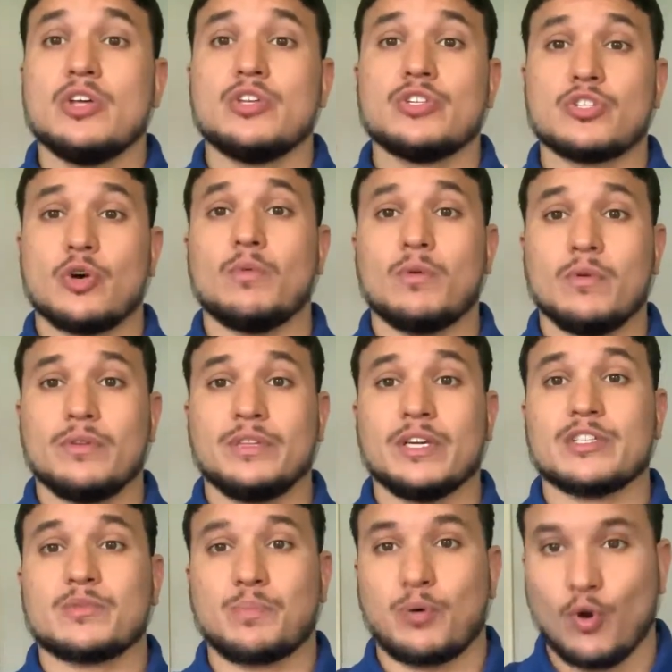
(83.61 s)
So
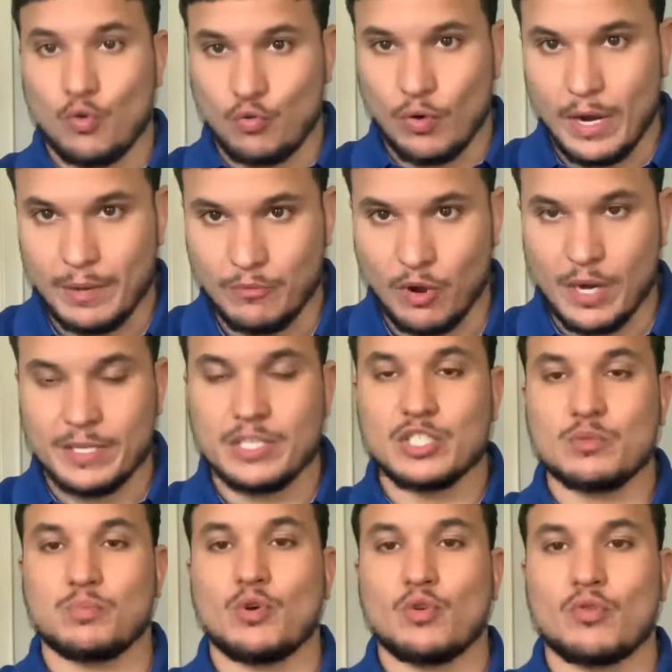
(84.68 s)
there's a program, right? There's
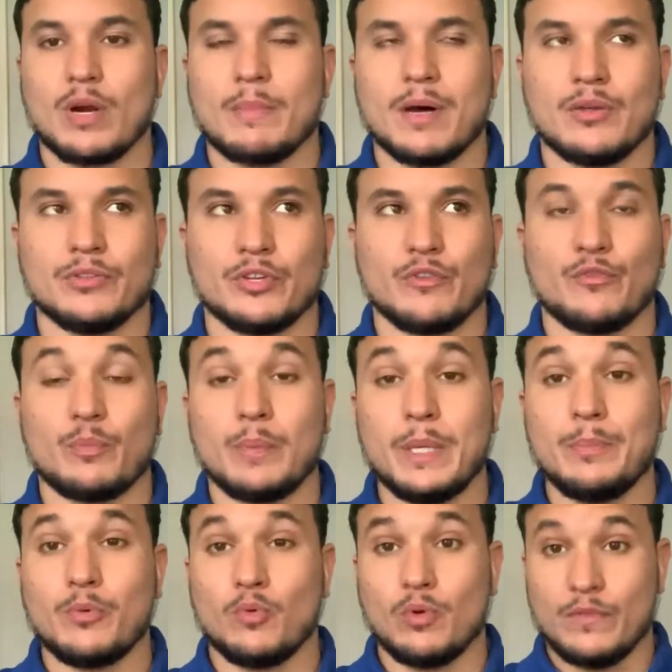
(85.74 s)
a program out there for
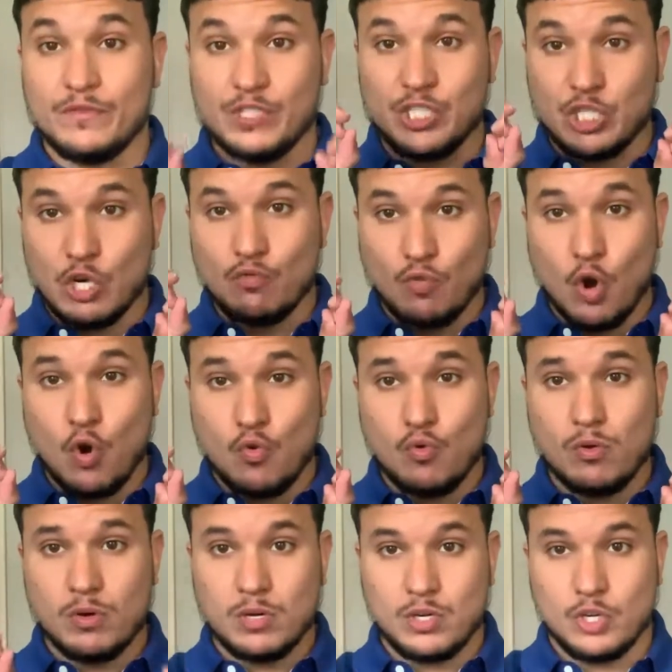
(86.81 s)
people with
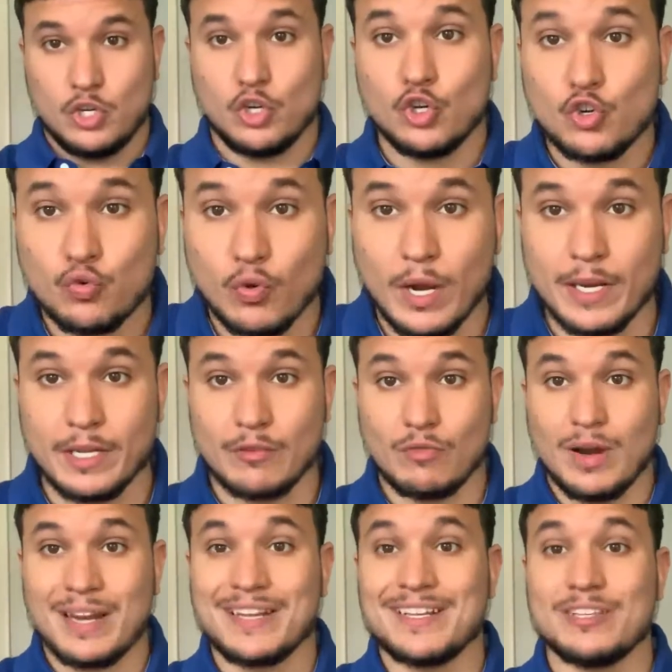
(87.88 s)
zero credit, right?